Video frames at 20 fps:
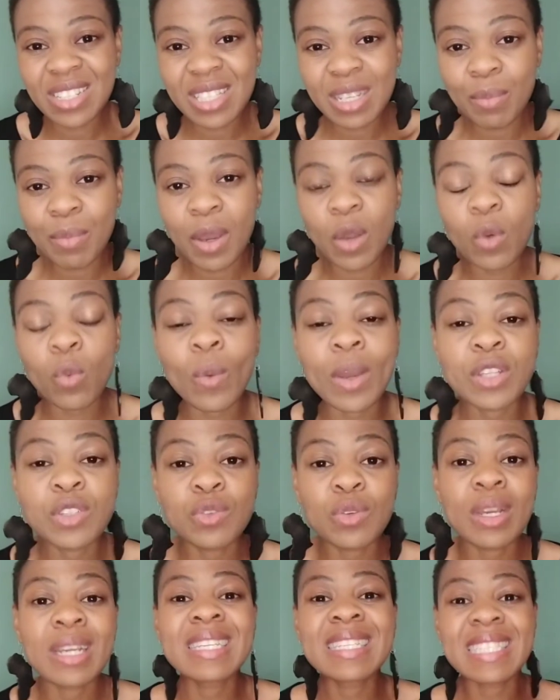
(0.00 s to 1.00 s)
about what you
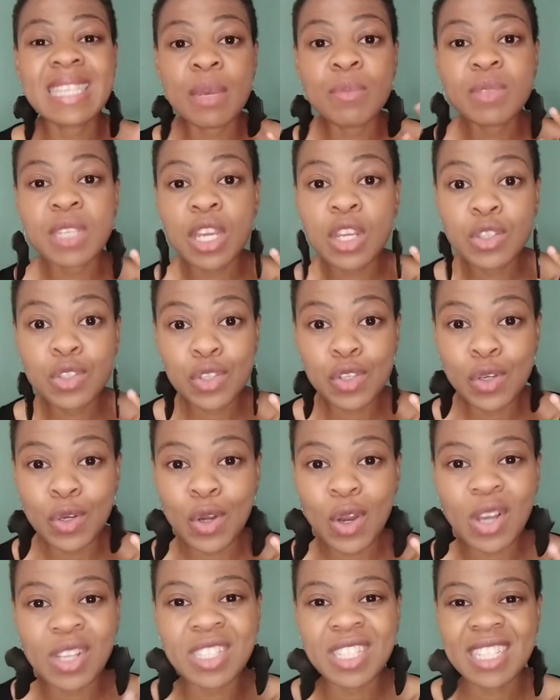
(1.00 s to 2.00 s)
accept into your
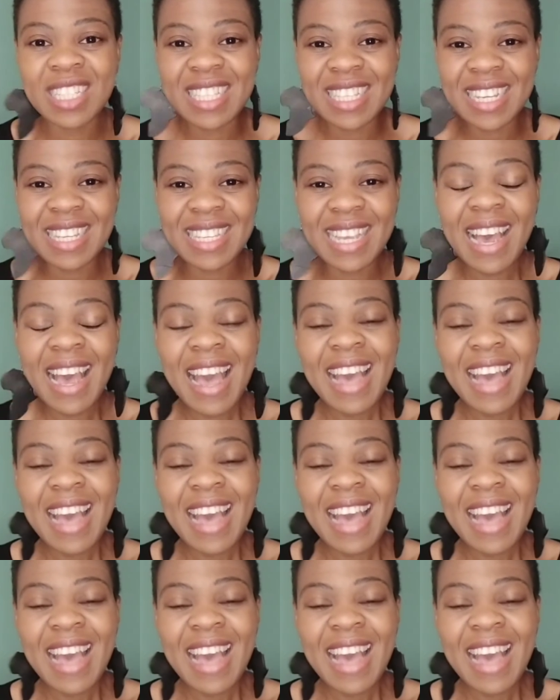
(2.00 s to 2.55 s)
consciousness.